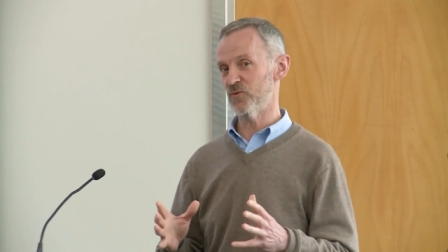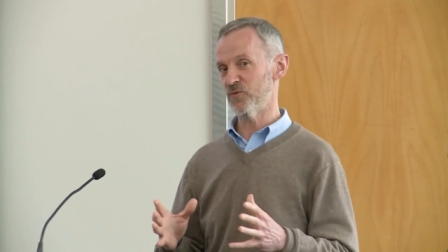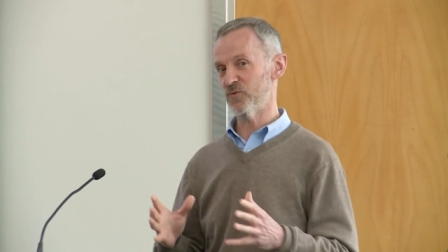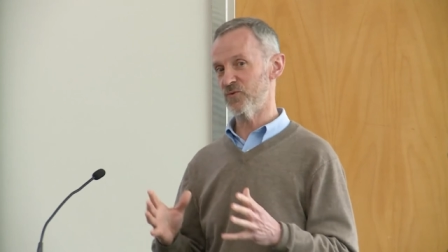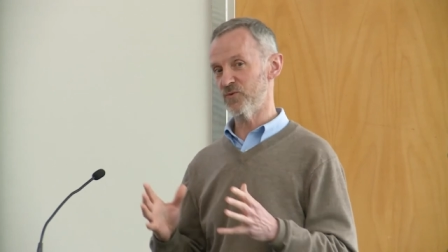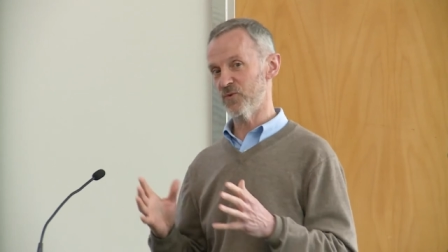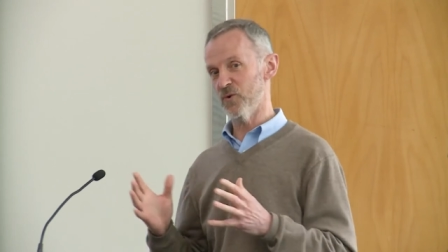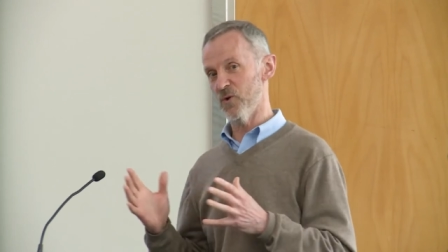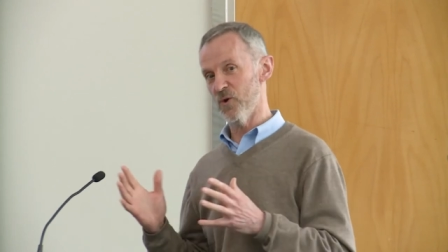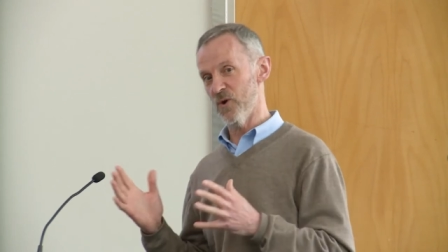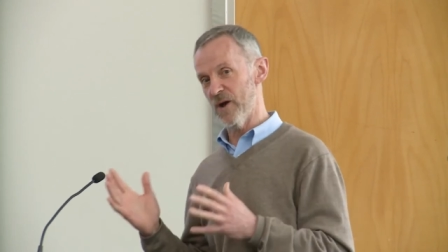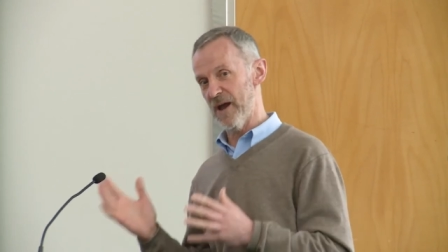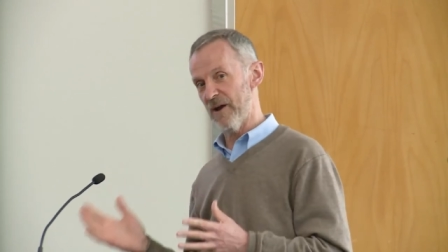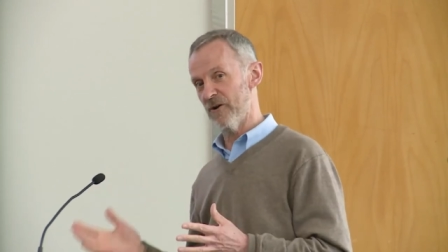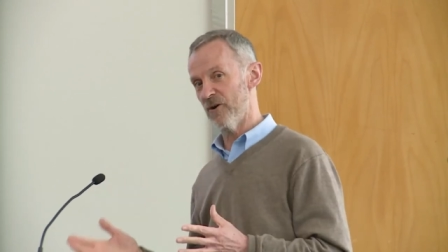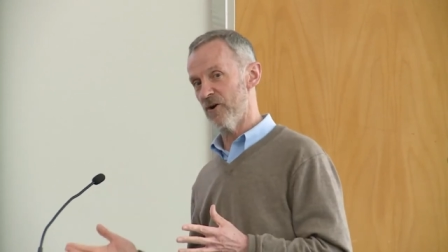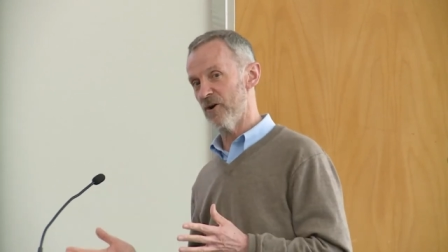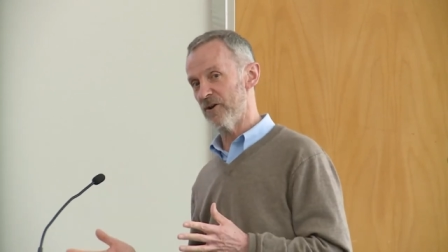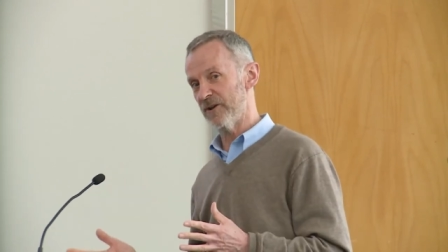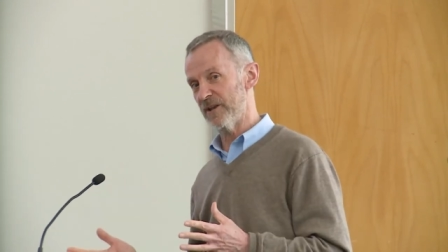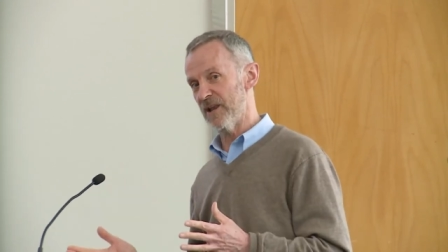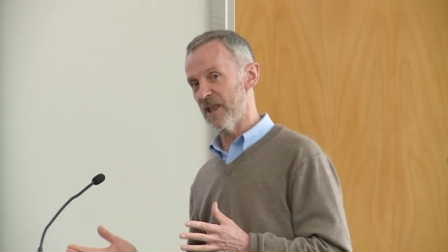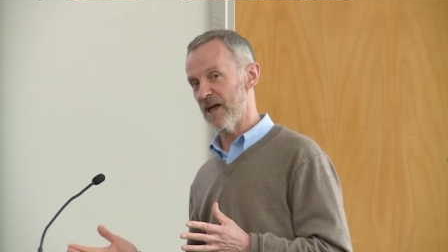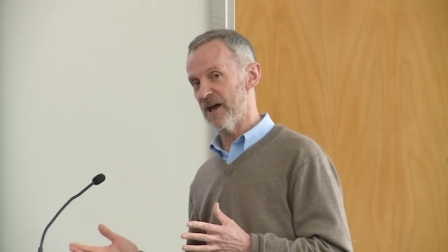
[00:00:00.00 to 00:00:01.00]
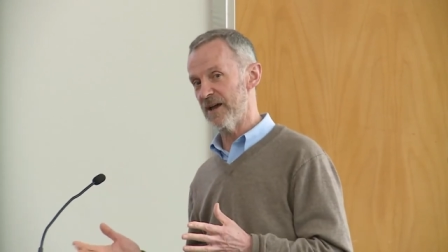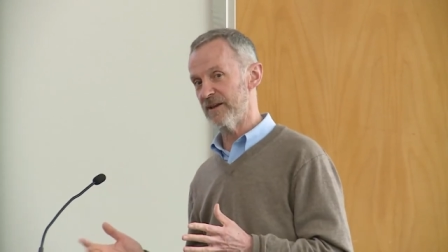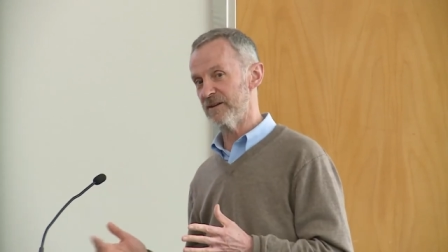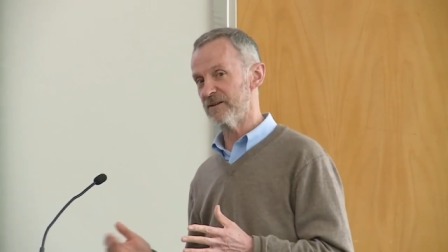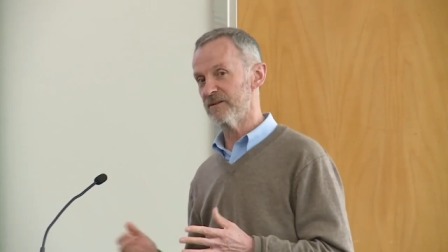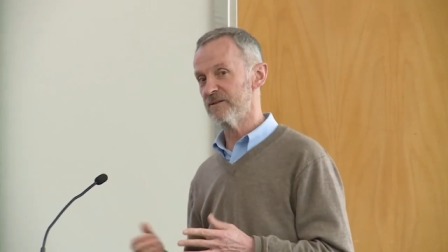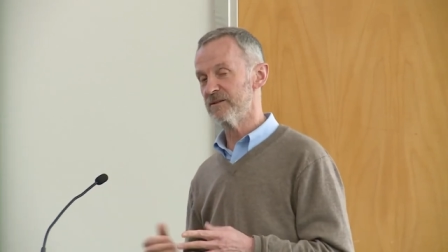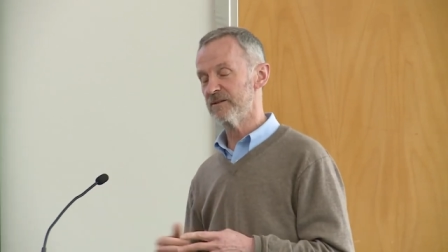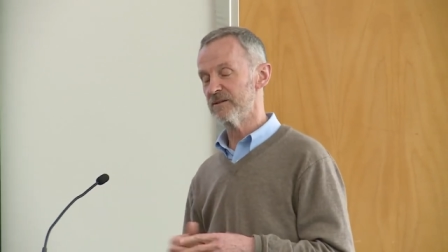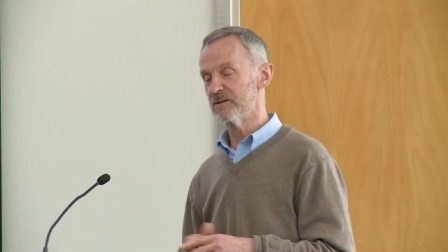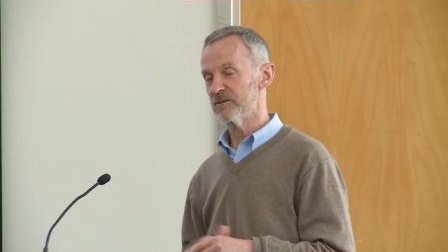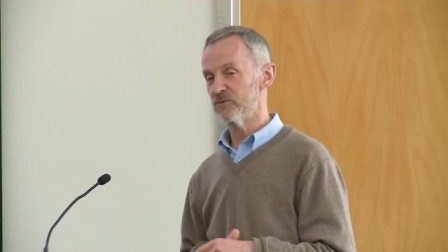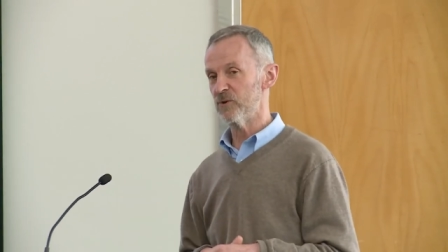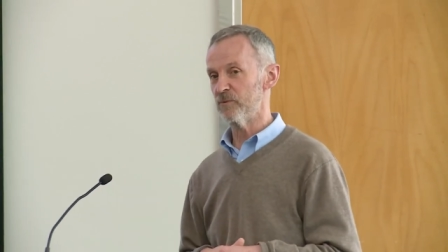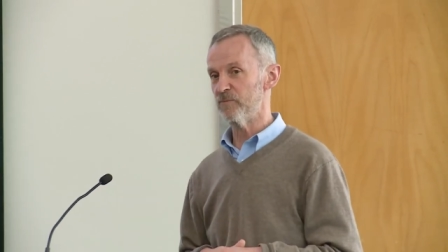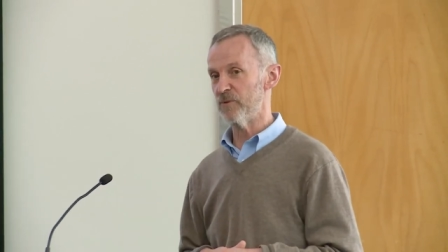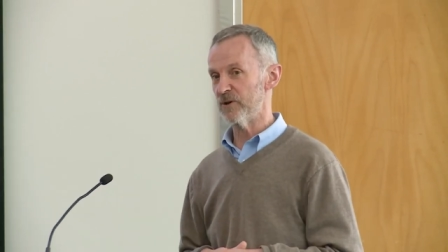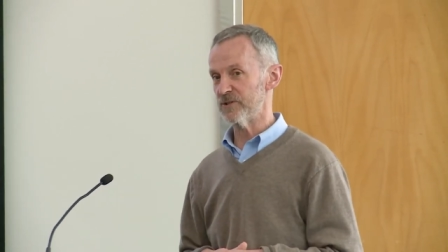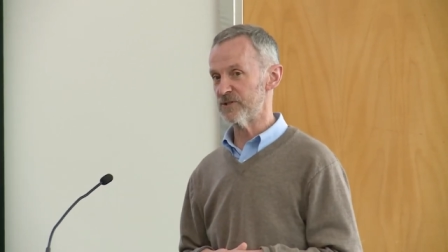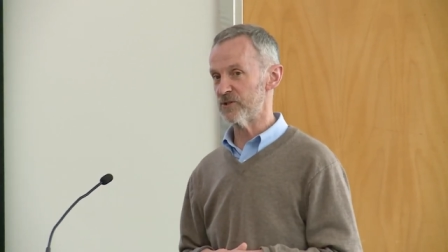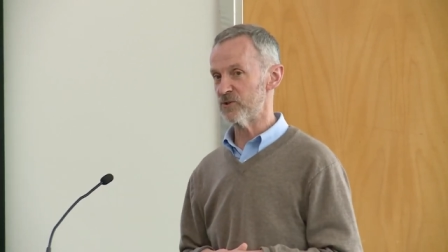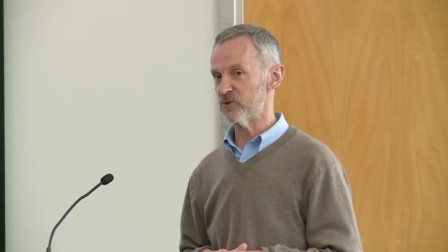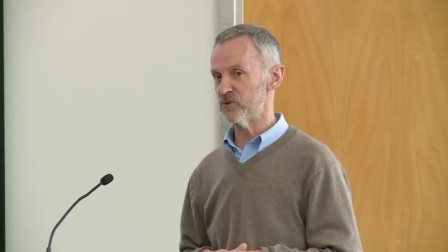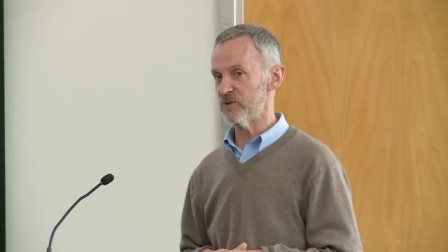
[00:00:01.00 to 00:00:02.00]
for our online
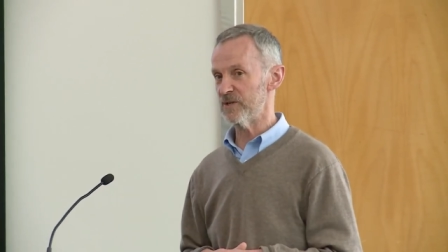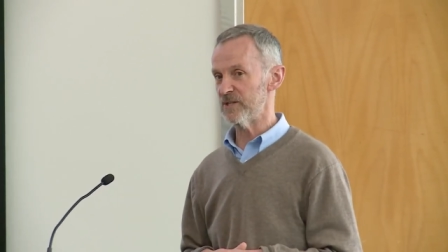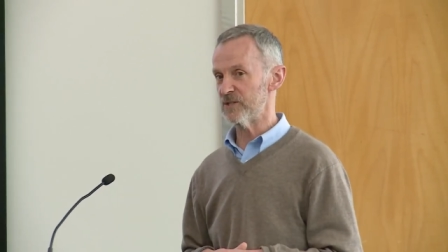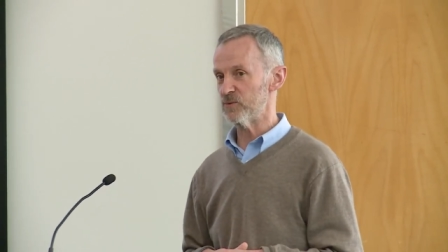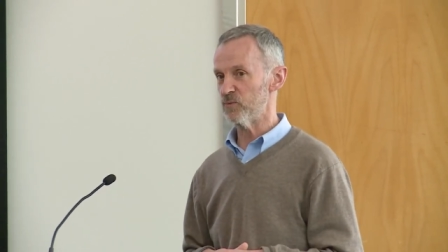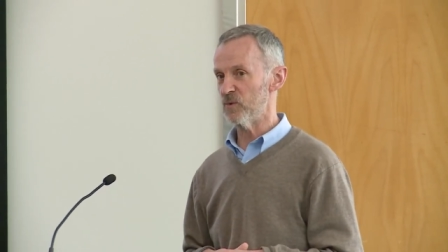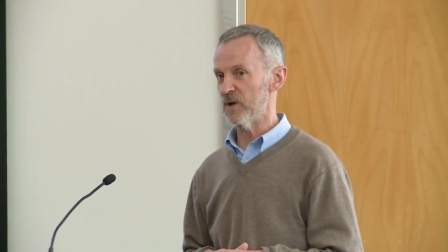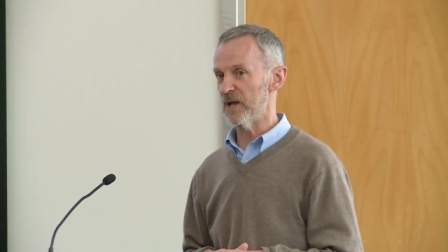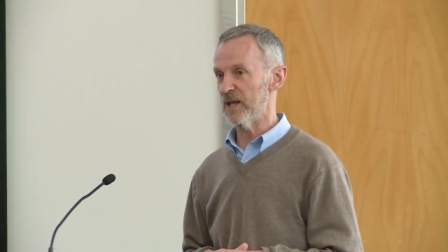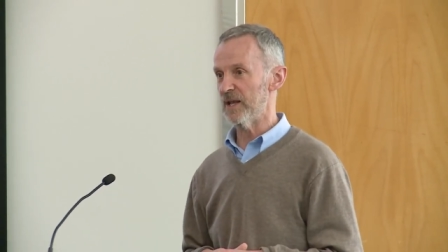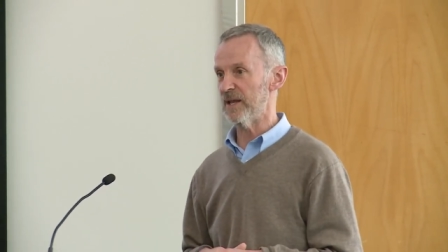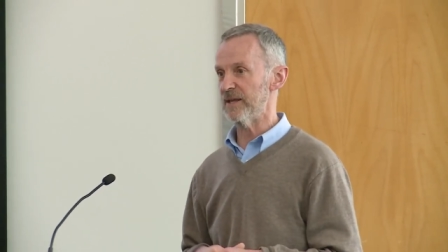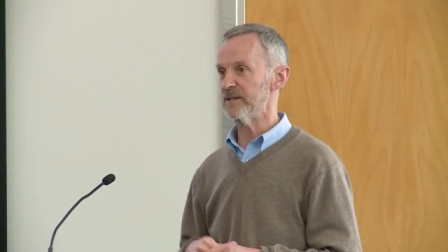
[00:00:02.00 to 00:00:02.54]
repository as well.